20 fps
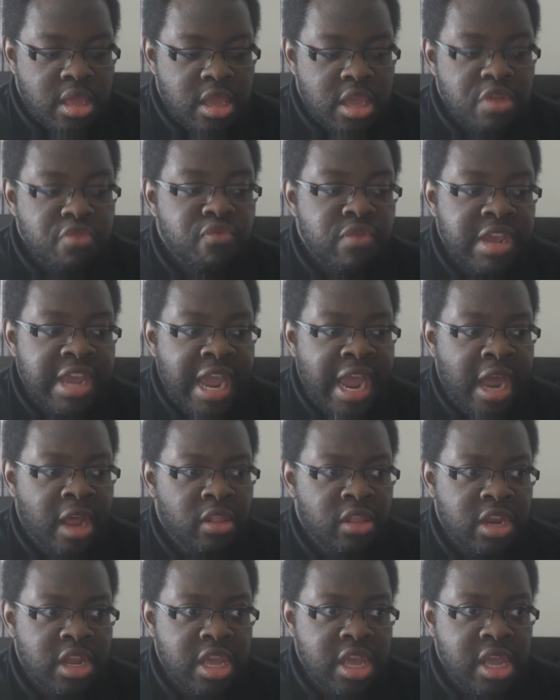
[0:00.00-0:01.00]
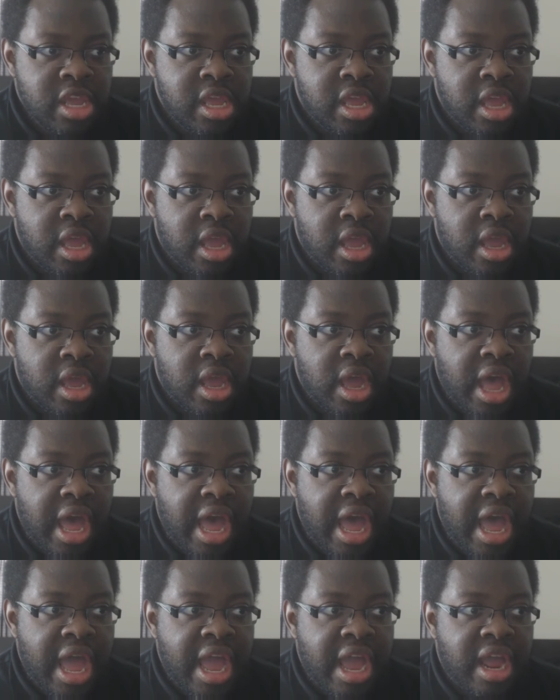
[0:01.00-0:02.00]
in reality,
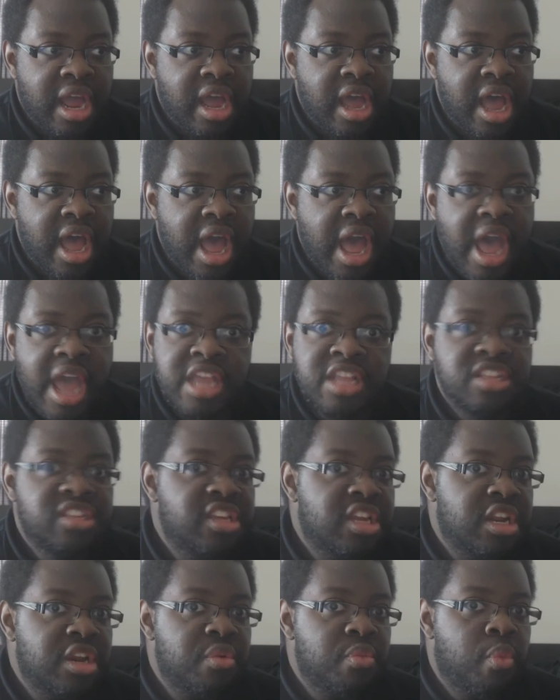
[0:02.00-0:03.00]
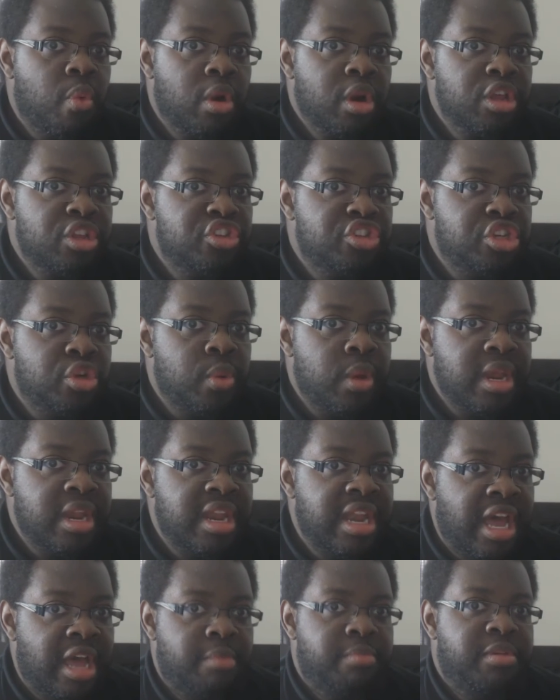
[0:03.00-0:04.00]
I didn't want to do it
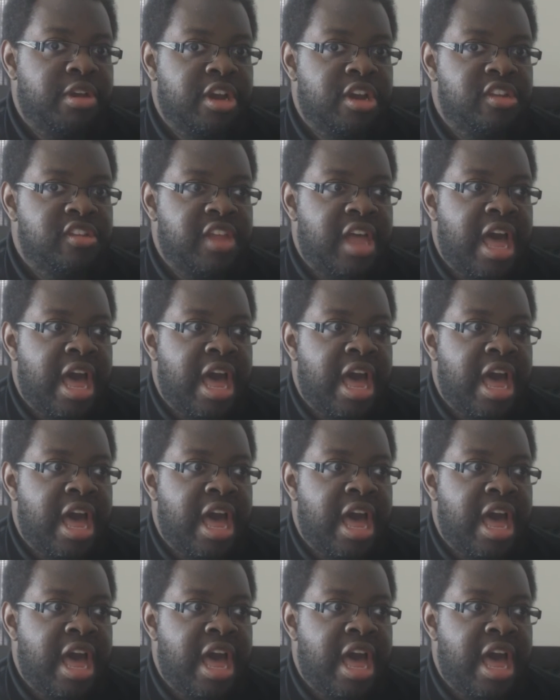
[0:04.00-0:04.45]
not because